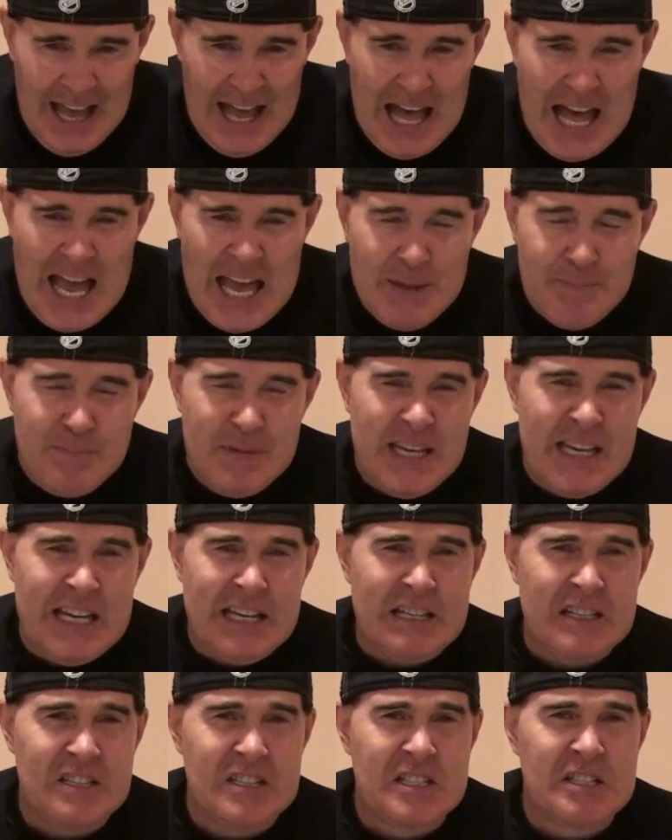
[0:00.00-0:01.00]
I
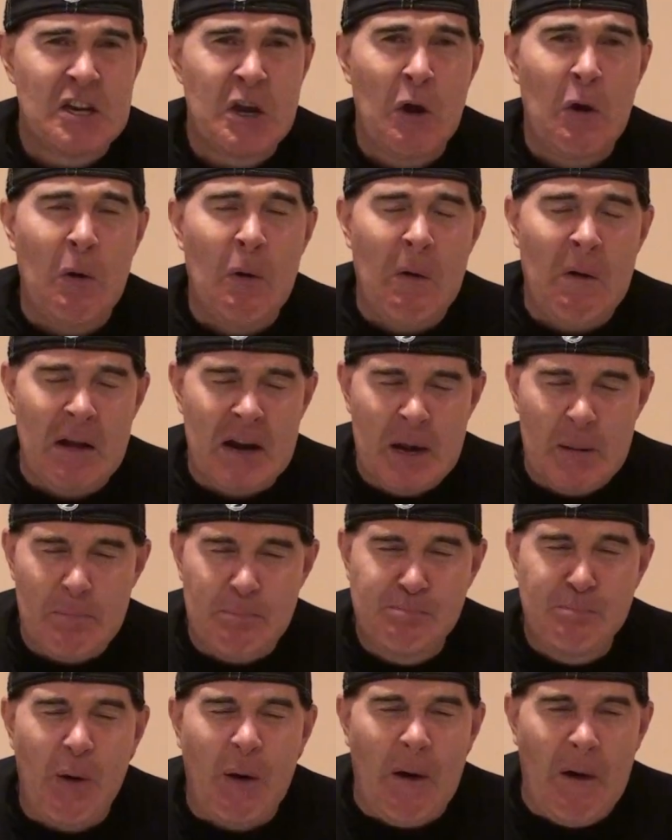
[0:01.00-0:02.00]
mean, torn
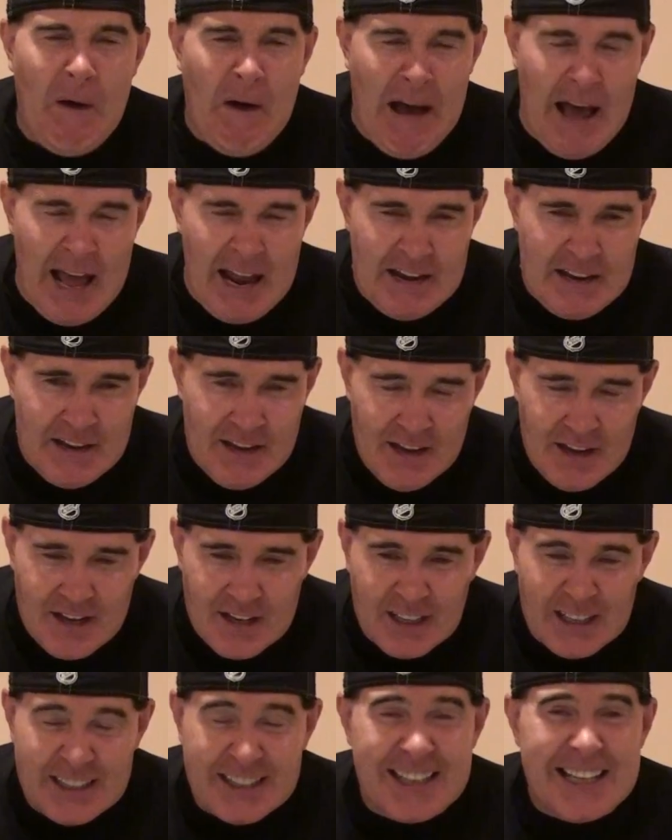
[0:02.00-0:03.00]
apart.
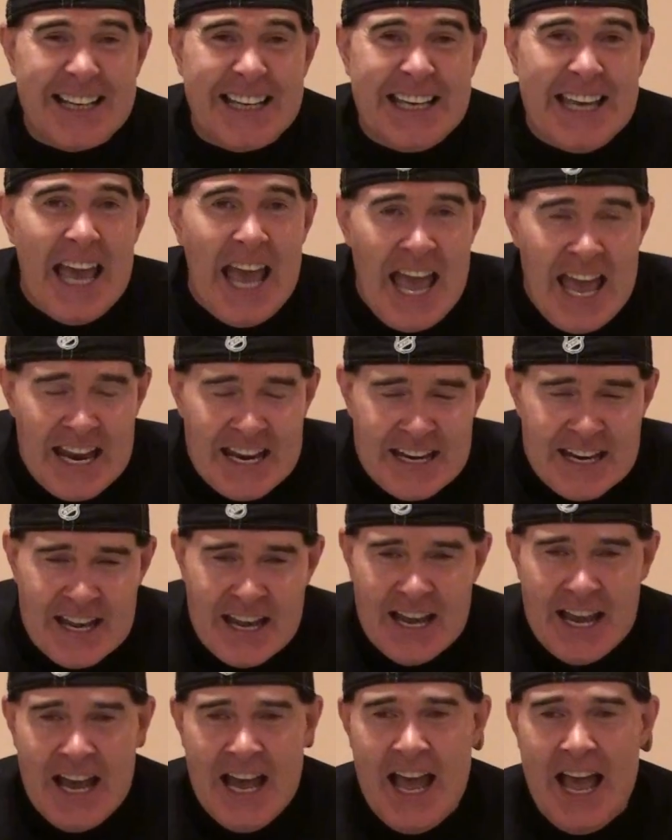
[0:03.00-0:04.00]
Again,
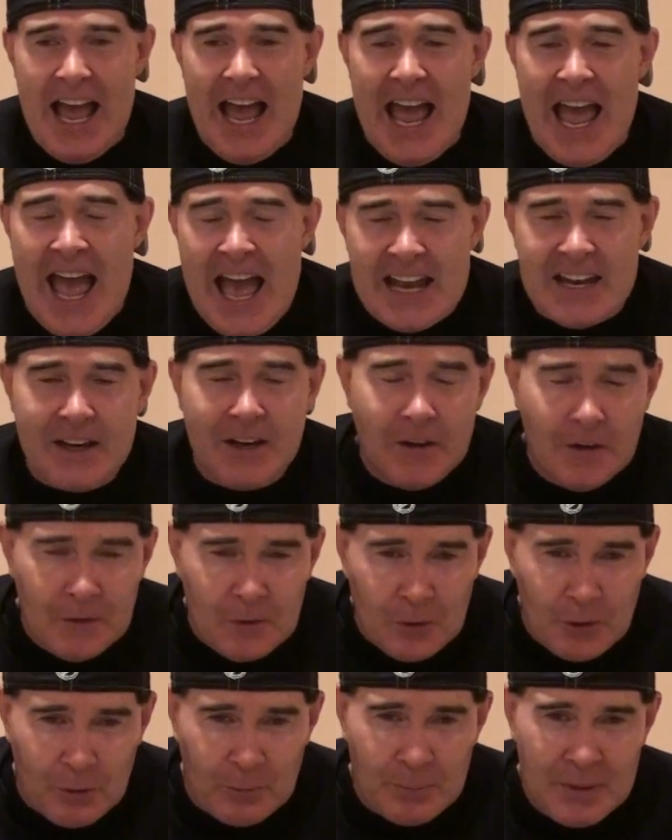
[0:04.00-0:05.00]
at
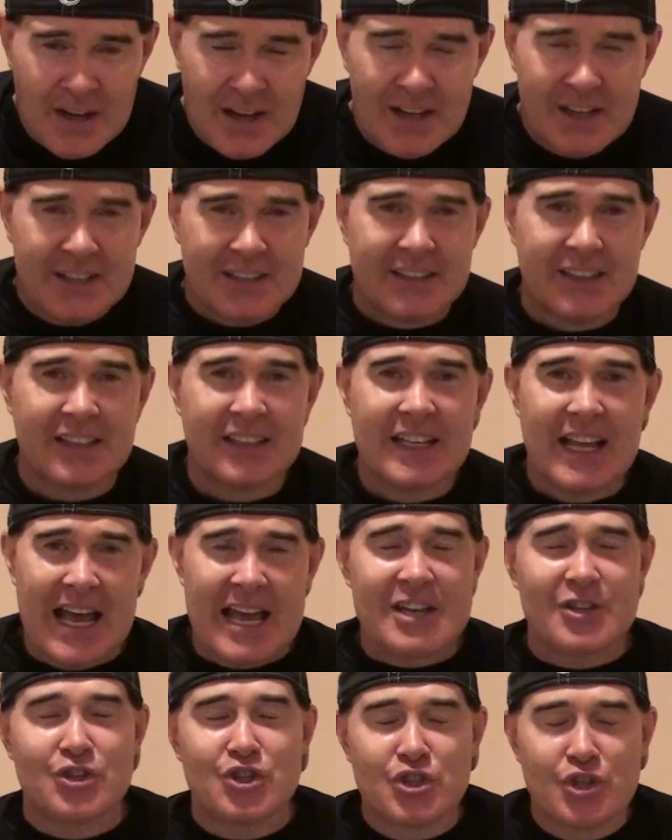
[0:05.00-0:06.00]
home the
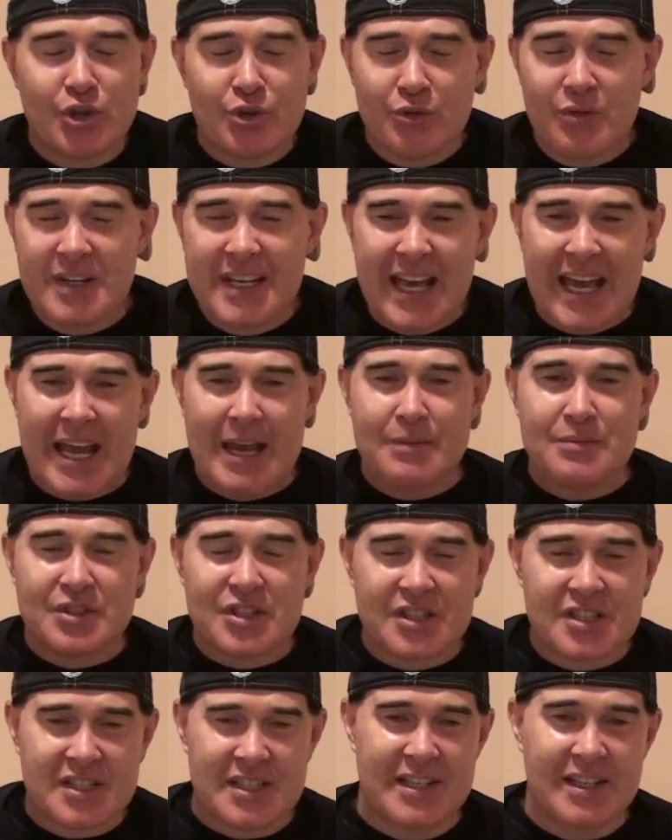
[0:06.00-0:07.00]
last two games
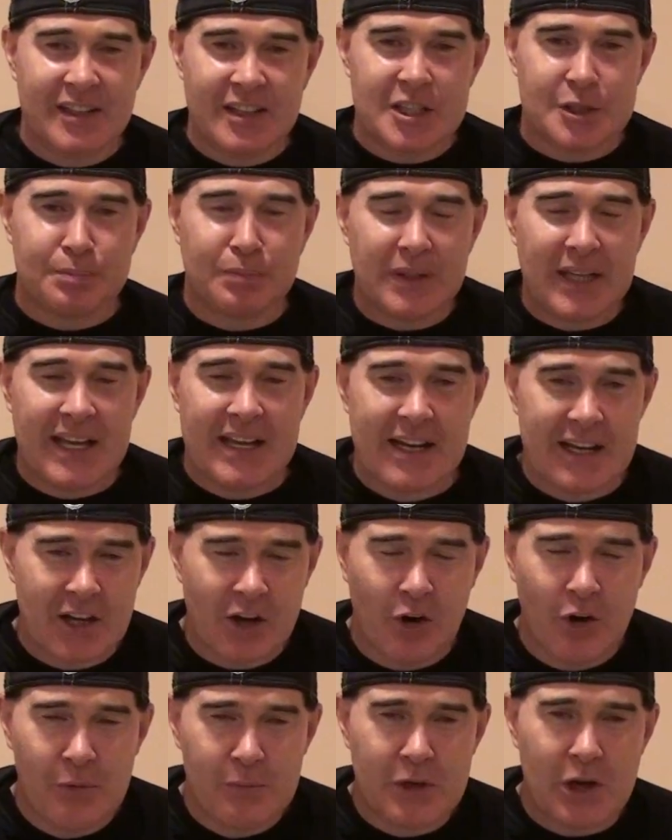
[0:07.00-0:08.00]
the Steelers played at
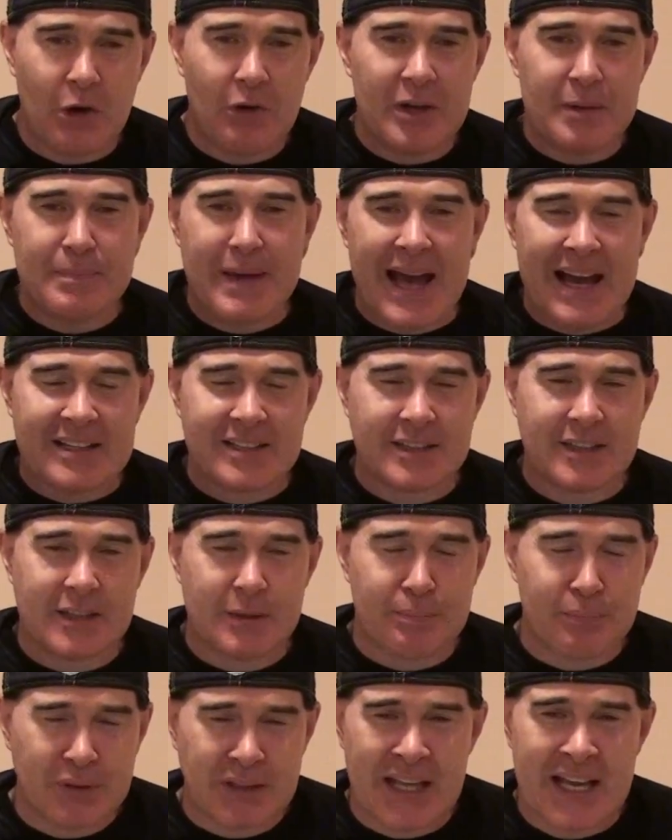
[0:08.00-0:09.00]
home going back to
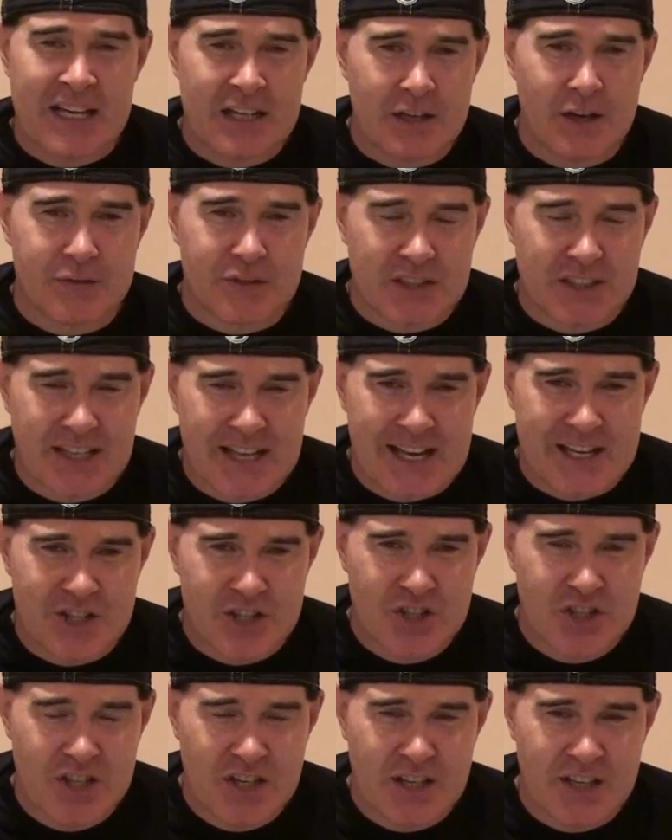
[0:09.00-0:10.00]
the playoffs
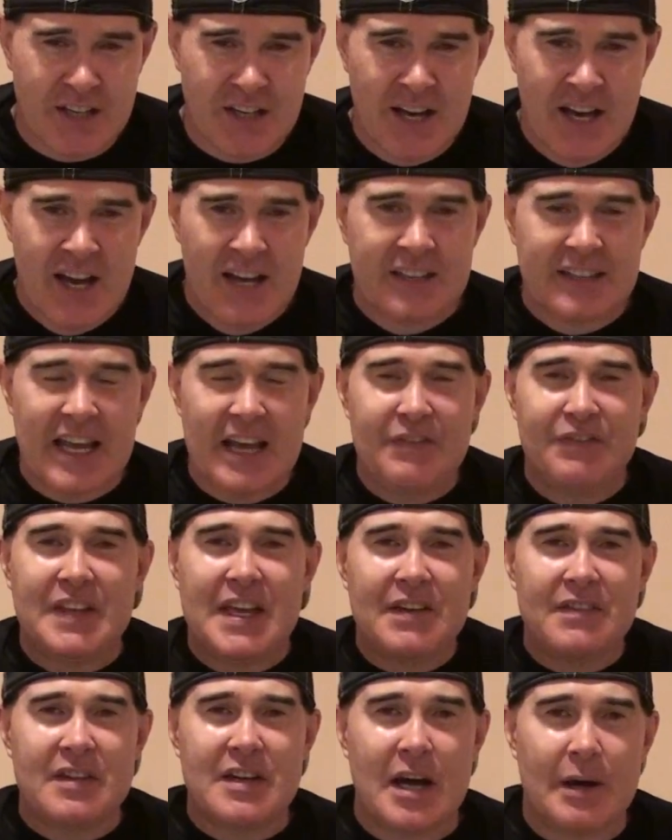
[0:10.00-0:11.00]
last year, they've
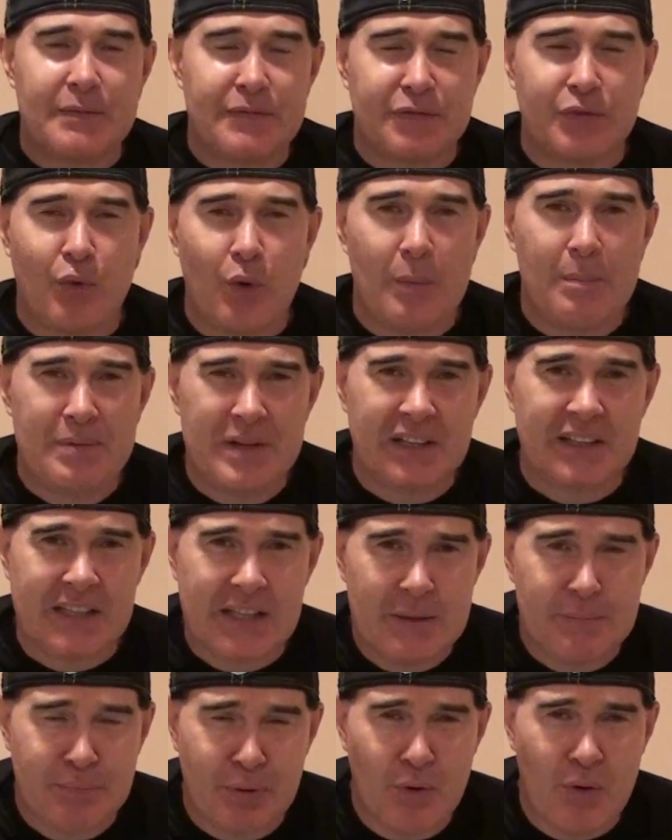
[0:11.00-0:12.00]
given up 4
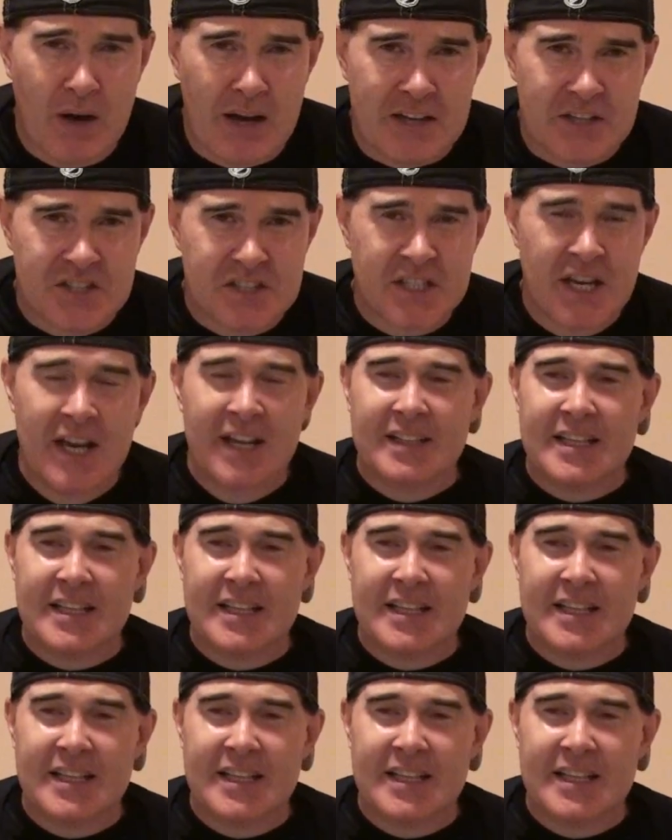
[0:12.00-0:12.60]
billion points.